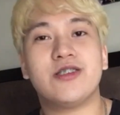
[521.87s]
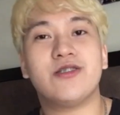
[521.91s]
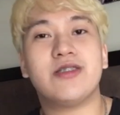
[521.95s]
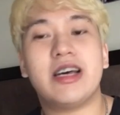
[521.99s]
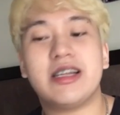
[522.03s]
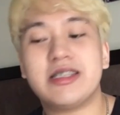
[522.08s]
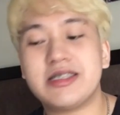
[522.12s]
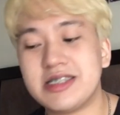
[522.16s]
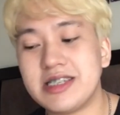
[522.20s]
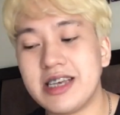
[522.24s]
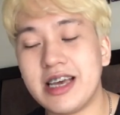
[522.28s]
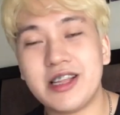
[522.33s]

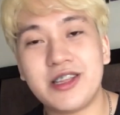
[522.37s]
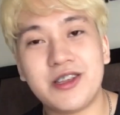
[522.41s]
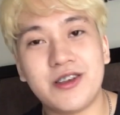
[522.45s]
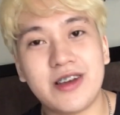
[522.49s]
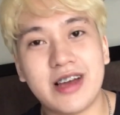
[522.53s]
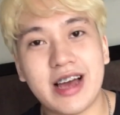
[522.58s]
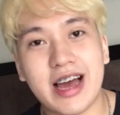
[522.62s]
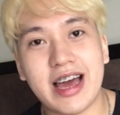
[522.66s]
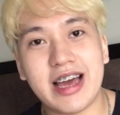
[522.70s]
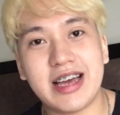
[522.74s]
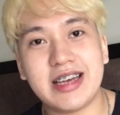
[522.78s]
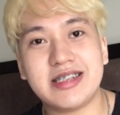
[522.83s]
that's it, you
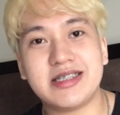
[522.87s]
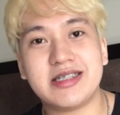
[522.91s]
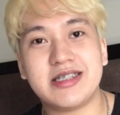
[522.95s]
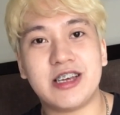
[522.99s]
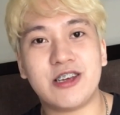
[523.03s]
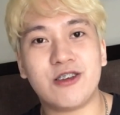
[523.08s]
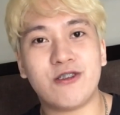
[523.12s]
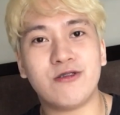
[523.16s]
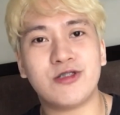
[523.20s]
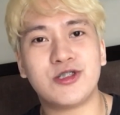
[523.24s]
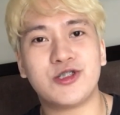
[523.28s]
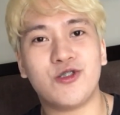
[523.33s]
guys. Thank
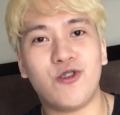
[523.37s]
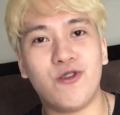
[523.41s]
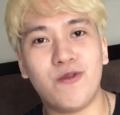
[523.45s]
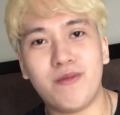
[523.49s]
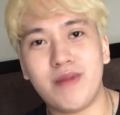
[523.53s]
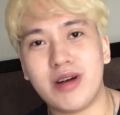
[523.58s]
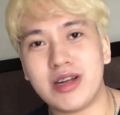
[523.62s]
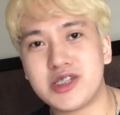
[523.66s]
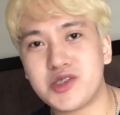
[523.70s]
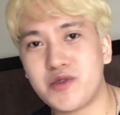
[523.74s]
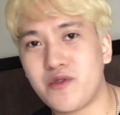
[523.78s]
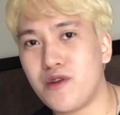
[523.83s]
you so
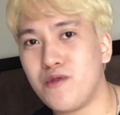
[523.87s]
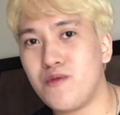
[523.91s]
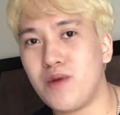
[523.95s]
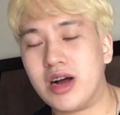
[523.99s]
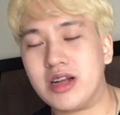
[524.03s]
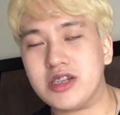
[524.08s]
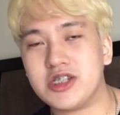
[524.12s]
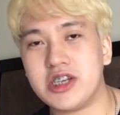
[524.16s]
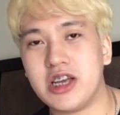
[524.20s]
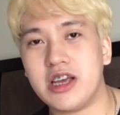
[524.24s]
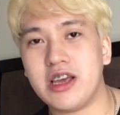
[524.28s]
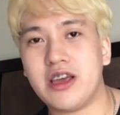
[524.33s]
much for
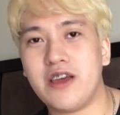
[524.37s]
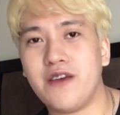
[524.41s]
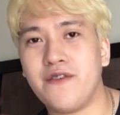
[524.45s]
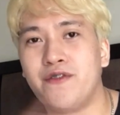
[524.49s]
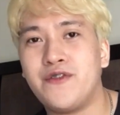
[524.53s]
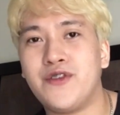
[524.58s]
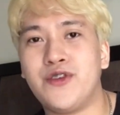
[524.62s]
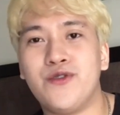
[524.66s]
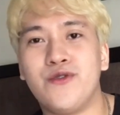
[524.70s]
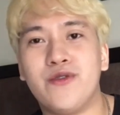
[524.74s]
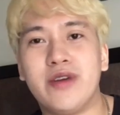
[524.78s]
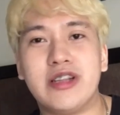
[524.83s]
watching. If
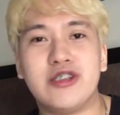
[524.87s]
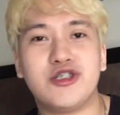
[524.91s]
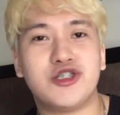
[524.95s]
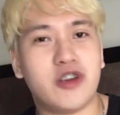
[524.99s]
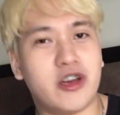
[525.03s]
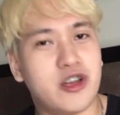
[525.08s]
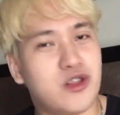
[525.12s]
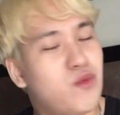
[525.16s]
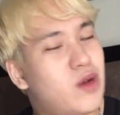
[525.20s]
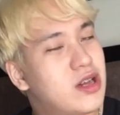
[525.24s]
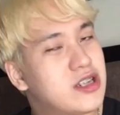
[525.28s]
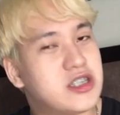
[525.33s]
you
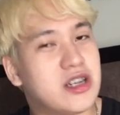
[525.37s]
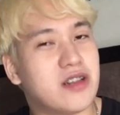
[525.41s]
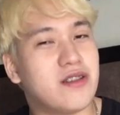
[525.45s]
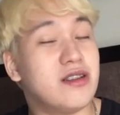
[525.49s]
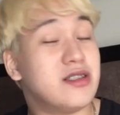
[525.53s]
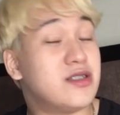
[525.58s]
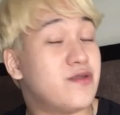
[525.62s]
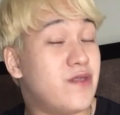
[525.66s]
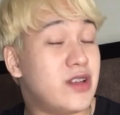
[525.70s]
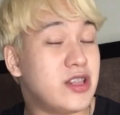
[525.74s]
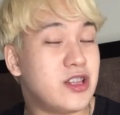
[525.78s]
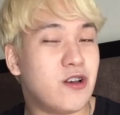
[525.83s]
enjoyed watching
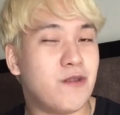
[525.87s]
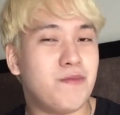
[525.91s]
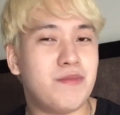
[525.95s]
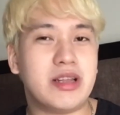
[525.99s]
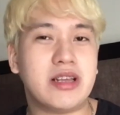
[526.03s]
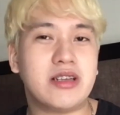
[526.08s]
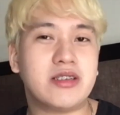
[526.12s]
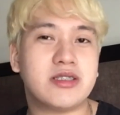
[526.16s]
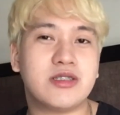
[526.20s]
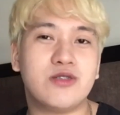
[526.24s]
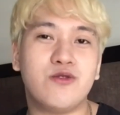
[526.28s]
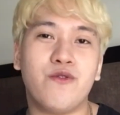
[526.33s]
this video,
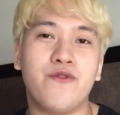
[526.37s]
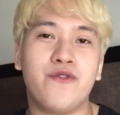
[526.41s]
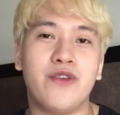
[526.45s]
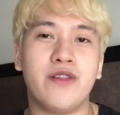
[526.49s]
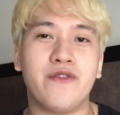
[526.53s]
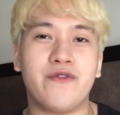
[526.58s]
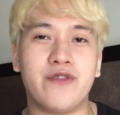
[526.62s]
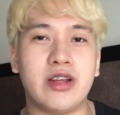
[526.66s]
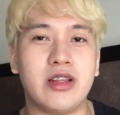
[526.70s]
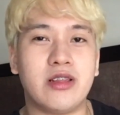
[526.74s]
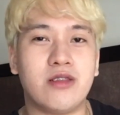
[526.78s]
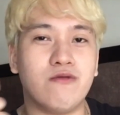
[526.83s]
please do feel
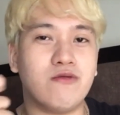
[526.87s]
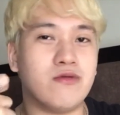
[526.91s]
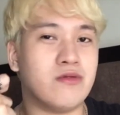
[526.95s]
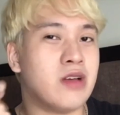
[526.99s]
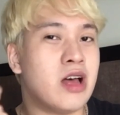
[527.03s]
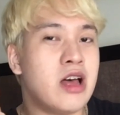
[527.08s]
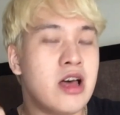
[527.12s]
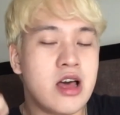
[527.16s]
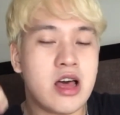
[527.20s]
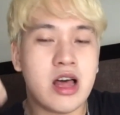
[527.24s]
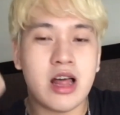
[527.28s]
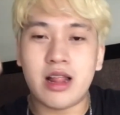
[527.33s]
free to
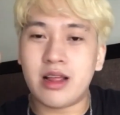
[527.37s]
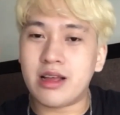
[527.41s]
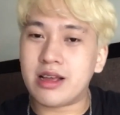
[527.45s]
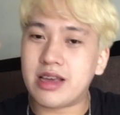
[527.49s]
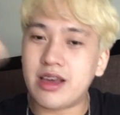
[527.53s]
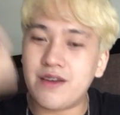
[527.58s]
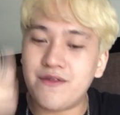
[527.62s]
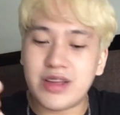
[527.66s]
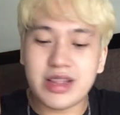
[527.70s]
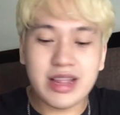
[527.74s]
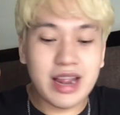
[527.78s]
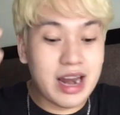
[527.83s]

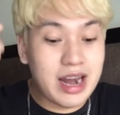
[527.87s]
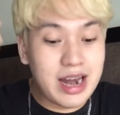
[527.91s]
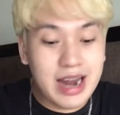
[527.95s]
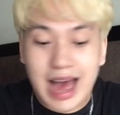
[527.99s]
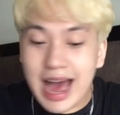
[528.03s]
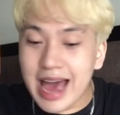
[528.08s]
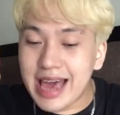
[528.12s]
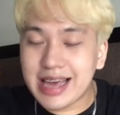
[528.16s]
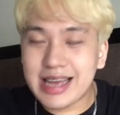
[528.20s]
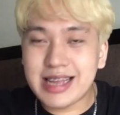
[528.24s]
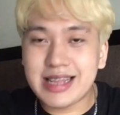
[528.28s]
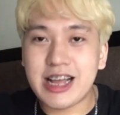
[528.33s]
give it a
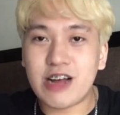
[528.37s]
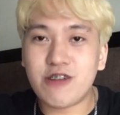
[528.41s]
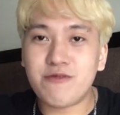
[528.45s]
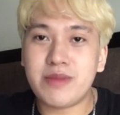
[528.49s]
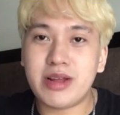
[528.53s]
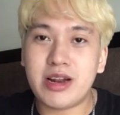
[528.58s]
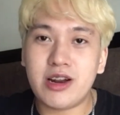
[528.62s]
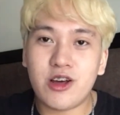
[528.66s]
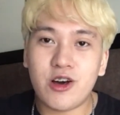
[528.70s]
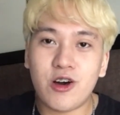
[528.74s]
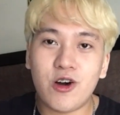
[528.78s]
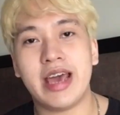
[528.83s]
like down
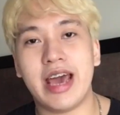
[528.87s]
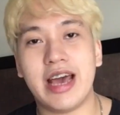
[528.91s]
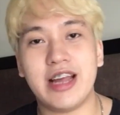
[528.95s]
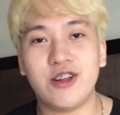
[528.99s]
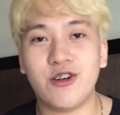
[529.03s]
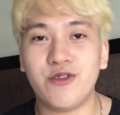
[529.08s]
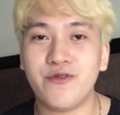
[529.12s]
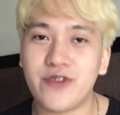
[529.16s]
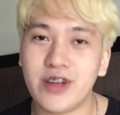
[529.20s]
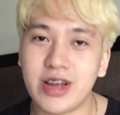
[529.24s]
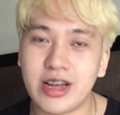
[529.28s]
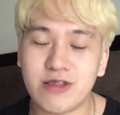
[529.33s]
below, and don't
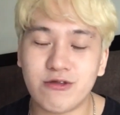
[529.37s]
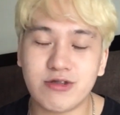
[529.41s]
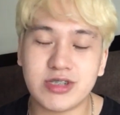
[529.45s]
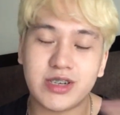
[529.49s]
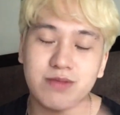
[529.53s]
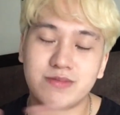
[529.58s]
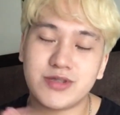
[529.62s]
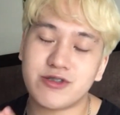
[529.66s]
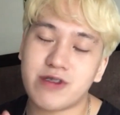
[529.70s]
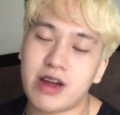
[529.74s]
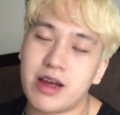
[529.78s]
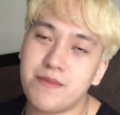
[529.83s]
forget to
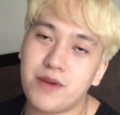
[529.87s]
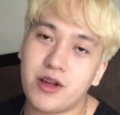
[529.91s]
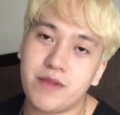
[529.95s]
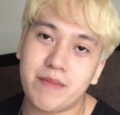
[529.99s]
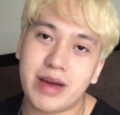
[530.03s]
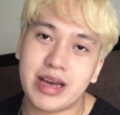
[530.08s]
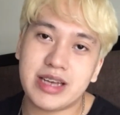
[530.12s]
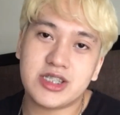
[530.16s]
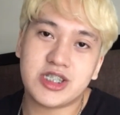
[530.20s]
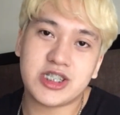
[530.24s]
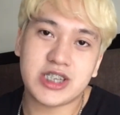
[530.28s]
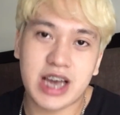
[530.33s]
subscribe on
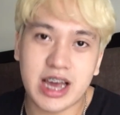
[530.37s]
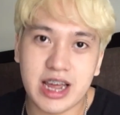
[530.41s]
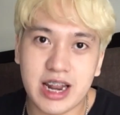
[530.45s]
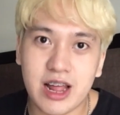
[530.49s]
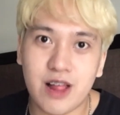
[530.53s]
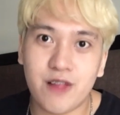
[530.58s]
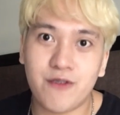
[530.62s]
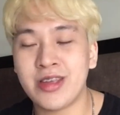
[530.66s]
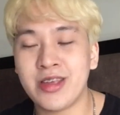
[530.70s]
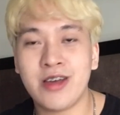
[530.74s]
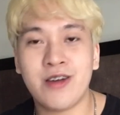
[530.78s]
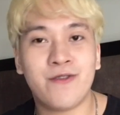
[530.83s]
my
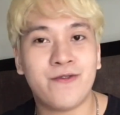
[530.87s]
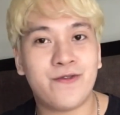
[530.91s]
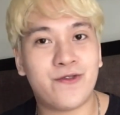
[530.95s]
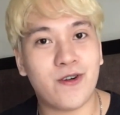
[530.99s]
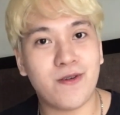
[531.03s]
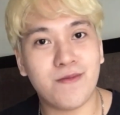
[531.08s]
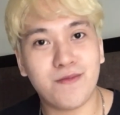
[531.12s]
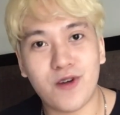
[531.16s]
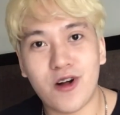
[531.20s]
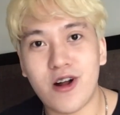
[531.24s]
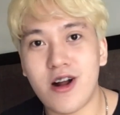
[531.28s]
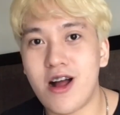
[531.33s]
channel for
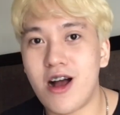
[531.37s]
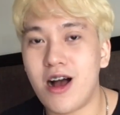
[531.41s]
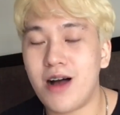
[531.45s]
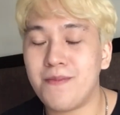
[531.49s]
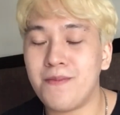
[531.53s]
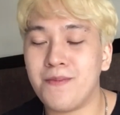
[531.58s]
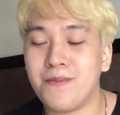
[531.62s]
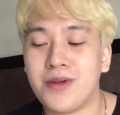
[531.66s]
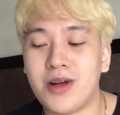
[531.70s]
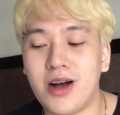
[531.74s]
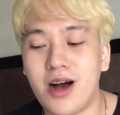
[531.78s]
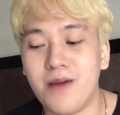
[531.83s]
more
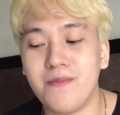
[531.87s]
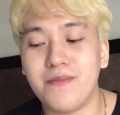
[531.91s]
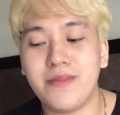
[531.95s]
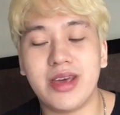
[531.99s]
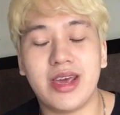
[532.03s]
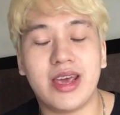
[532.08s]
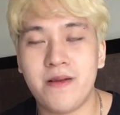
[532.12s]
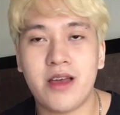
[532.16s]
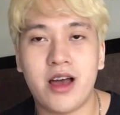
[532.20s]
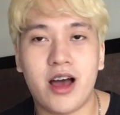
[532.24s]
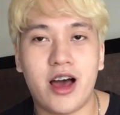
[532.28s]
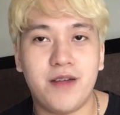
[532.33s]

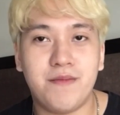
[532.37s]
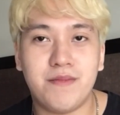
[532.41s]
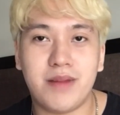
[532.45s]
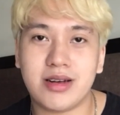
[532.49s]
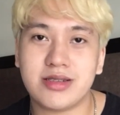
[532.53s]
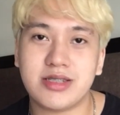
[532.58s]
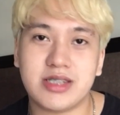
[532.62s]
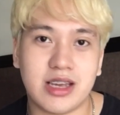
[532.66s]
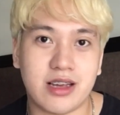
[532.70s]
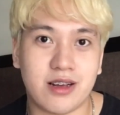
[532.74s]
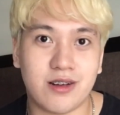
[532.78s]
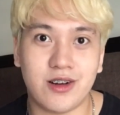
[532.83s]
upcoming
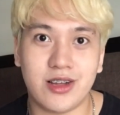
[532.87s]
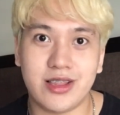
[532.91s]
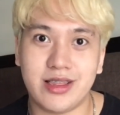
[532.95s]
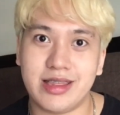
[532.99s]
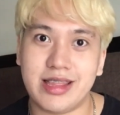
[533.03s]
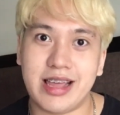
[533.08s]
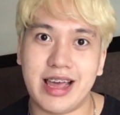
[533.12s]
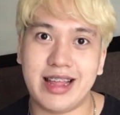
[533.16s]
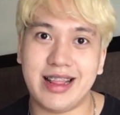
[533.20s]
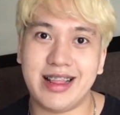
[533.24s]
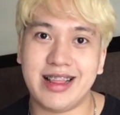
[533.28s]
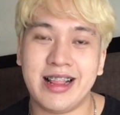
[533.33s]
unboxing content.